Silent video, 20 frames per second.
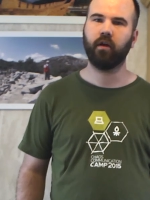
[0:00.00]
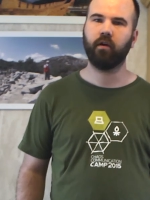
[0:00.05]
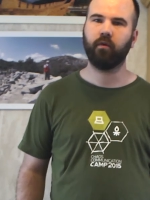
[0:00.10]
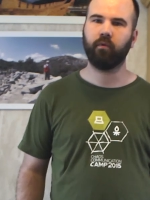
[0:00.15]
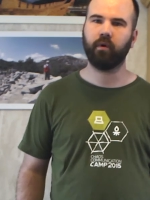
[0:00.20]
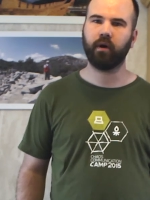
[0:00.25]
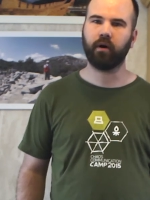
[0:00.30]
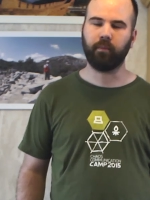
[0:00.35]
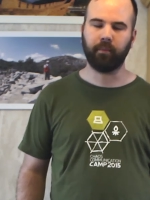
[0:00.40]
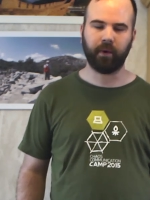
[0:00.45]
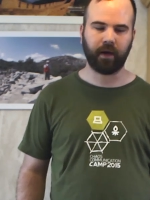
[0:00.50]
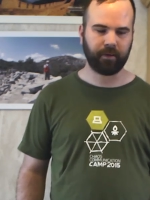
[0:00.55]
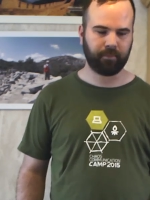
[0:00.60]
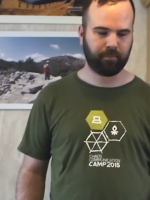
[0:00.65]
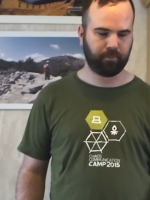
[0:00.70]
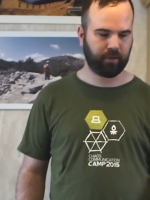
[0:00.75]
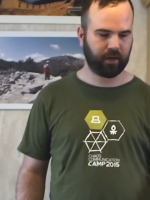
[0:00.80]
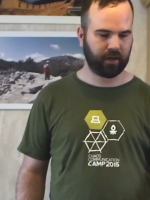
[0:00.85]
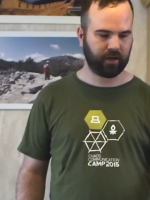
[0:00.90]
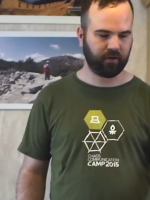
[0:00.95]
Will my
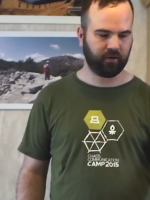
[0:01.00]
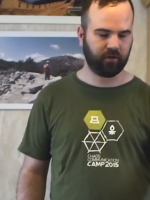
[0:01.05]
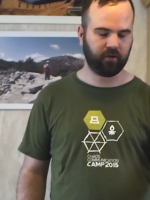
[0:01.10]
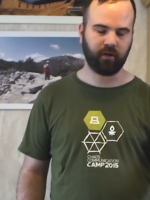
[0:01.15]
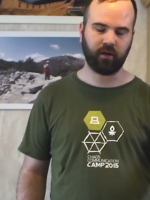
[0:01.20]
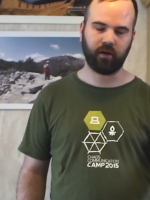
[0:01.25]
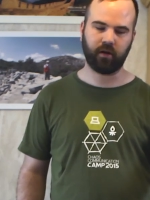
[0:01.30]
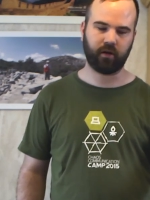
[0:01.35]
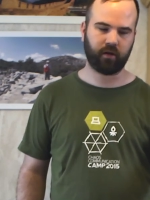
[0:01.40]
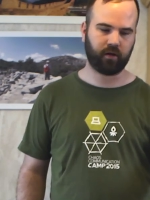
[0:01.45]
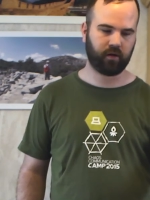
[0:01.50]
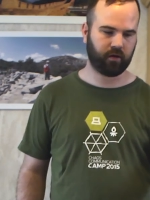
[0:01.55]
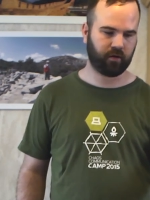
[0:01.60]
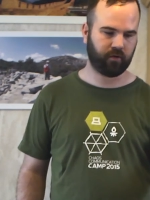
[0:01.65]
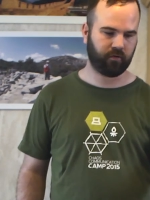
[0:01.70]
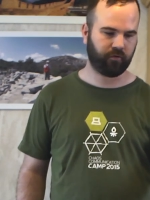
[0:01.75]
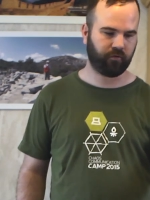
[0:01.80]
planned uh,